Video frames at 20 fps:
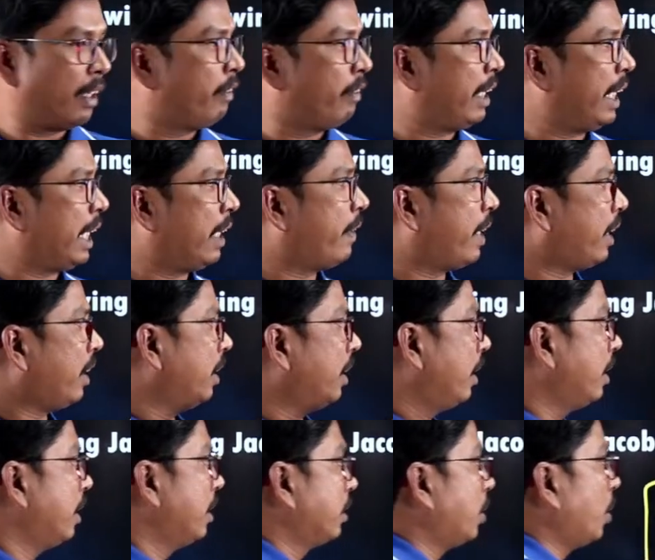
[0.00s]
Whenever
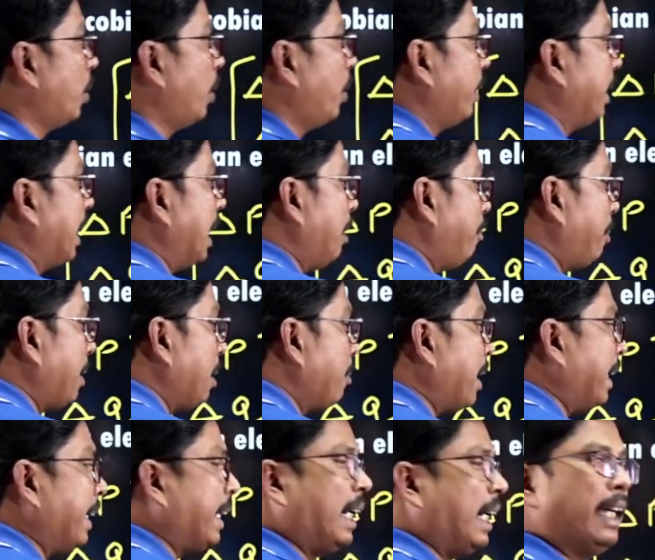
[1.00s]
so del P
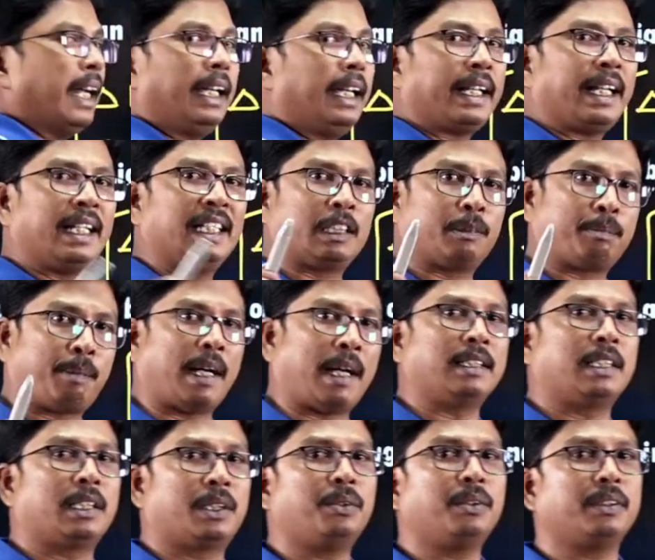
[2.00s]
by del delta is
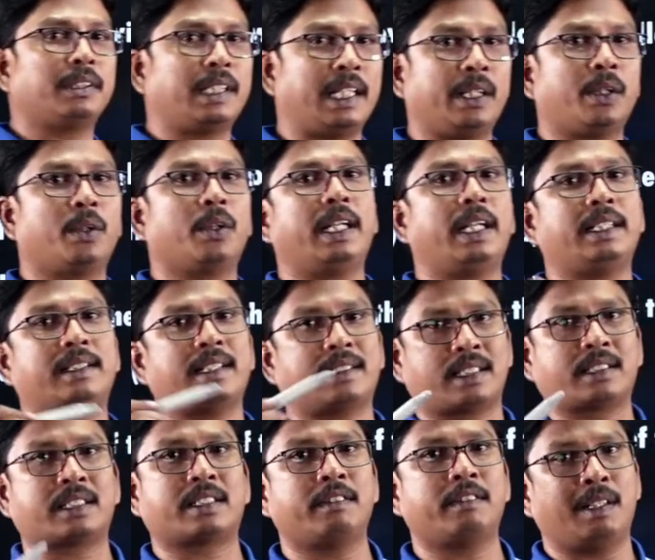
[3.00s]
positive, then only the
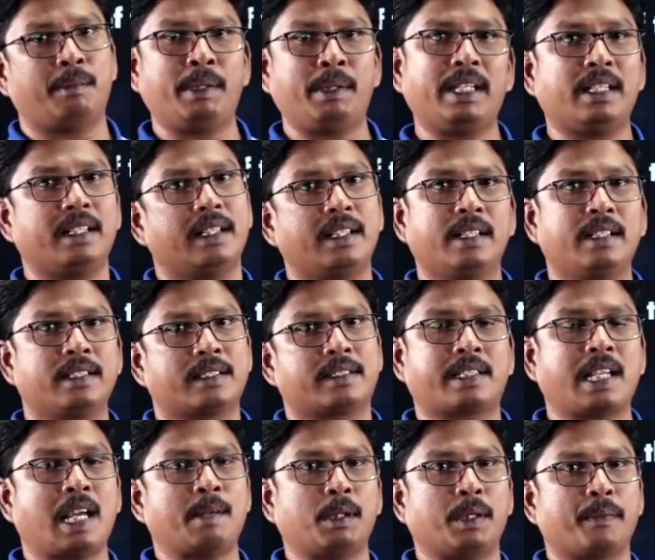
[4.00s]
system will be
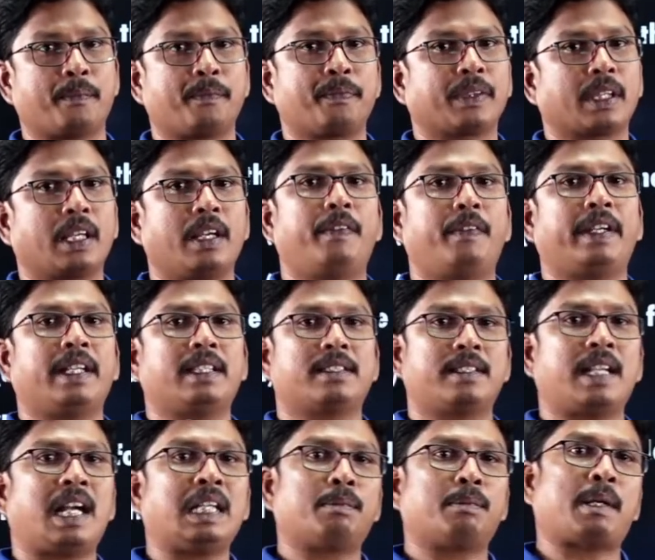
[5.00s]
stable. If it is
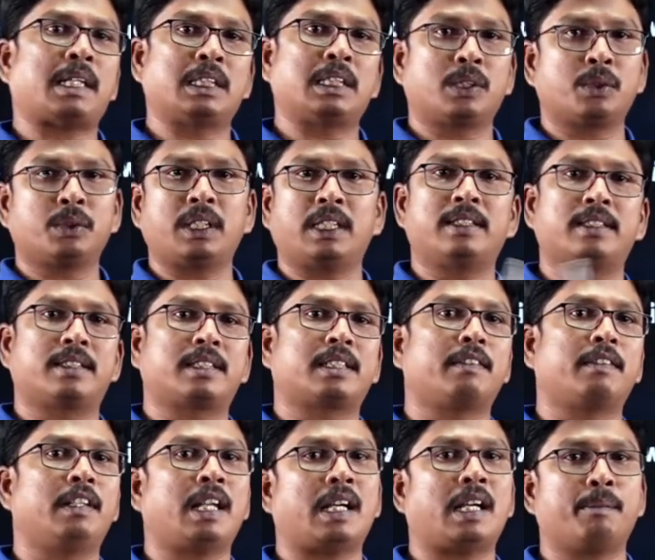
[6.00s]
not positive, then the
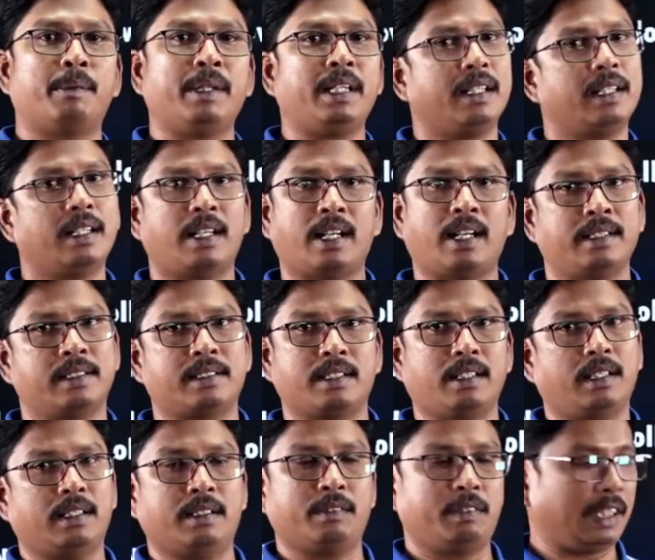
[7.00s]
system will not be
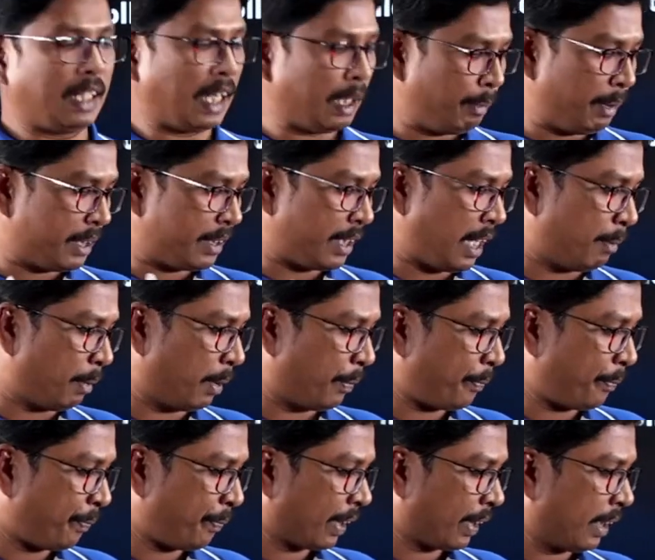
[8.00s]
stable,
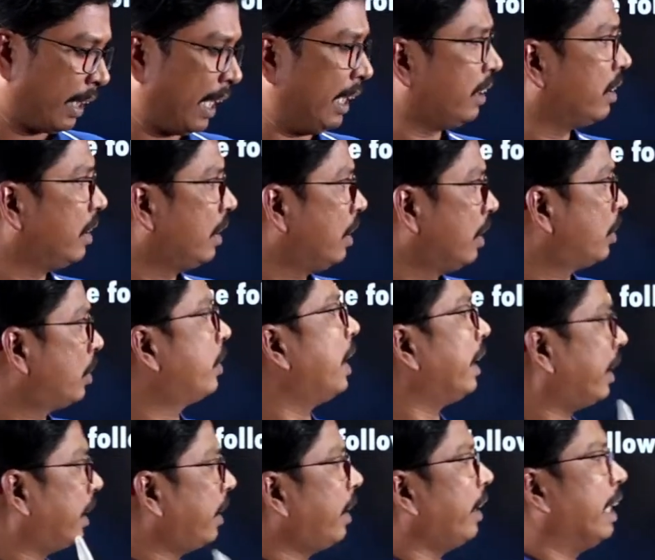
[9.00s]
right? So
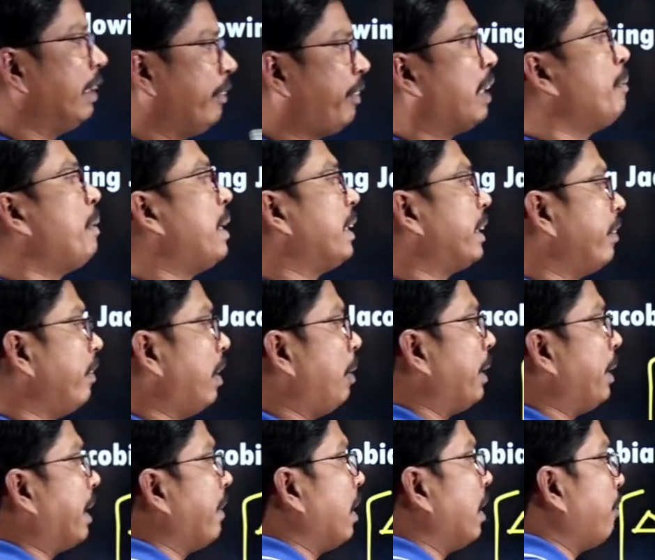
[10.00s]
that information will
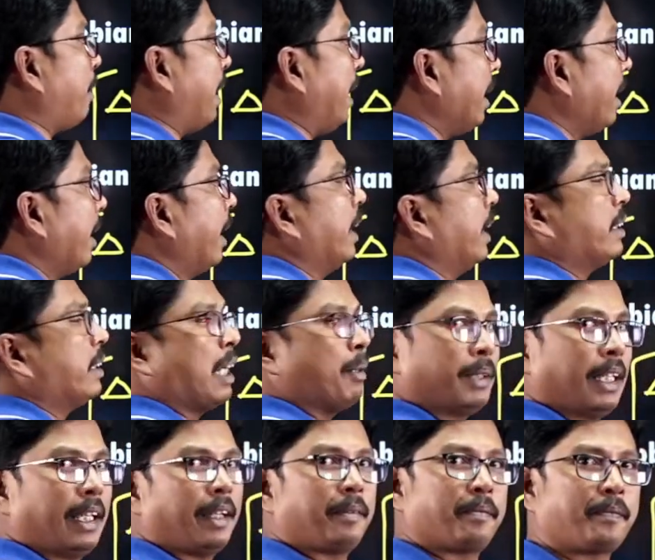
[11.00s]
be given by H. I am
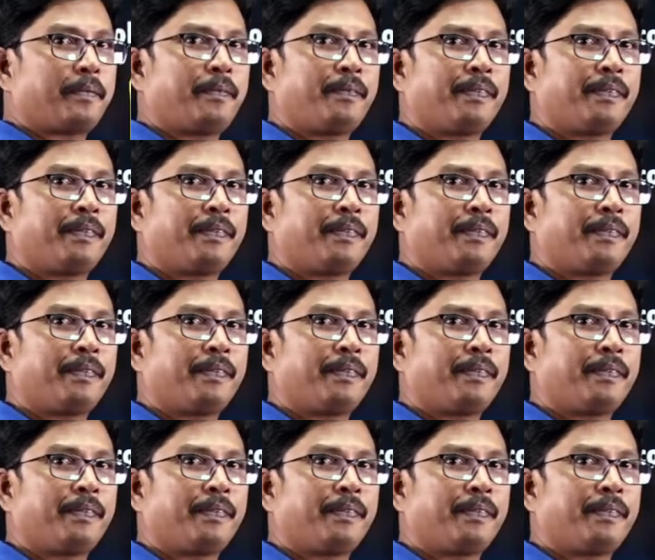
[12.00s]
saying